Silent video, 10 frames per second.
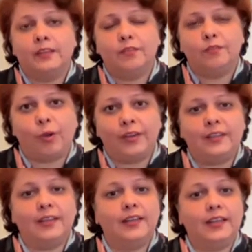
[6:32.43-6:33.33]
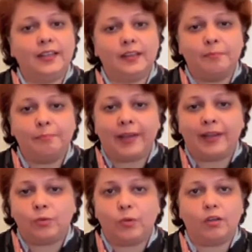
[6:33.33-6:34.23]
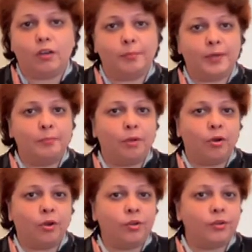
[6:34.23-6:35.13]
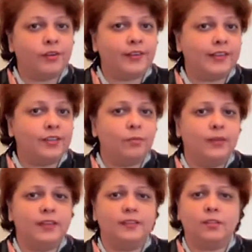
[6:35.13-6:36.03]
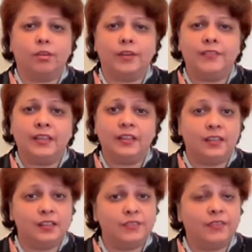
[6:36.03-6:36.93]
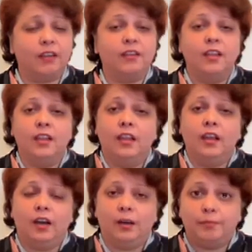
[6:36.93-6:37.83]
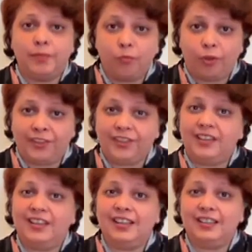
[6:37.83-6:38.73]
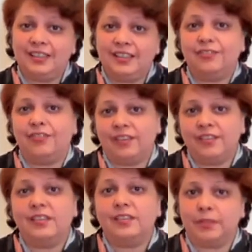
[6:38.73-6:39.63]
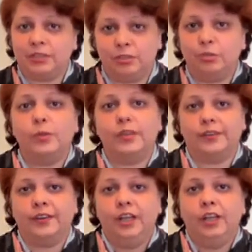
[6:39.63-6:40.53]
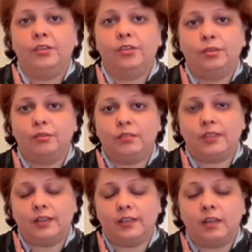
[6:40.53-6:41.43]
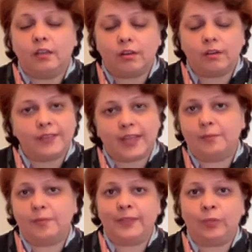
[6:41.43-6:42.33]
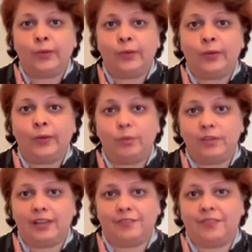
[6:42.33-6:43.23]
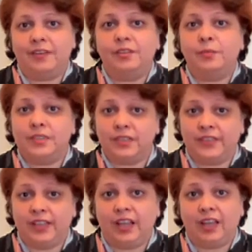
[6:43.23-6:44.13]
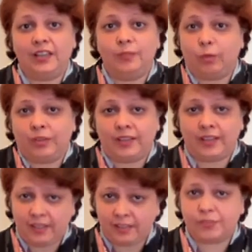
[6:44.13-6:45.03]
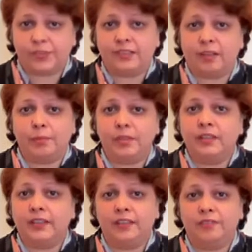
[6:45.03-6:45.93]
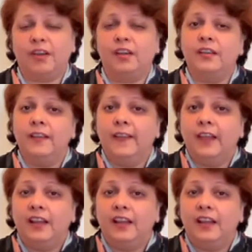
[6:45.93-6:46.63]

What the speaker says: the volatility compared to a corporate bond or a credit risk or even a gilt fund, the volatility in these funds is much lower. So a lot of times when you get into debt funds, which are very highly volatile, like for example, a gilt fund,